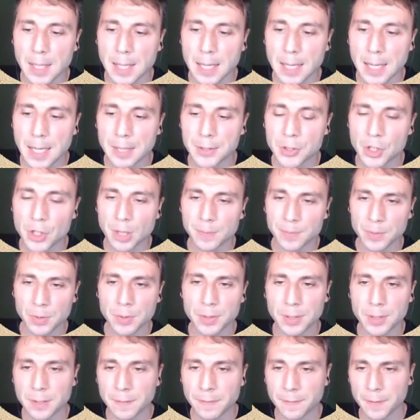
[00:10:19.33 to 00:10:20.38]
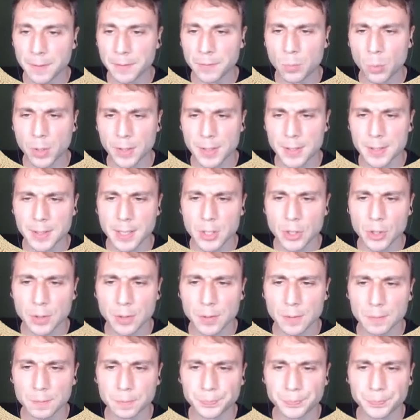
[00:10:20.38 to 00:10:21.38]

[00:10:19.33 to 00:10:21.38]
and jump to a different workstation.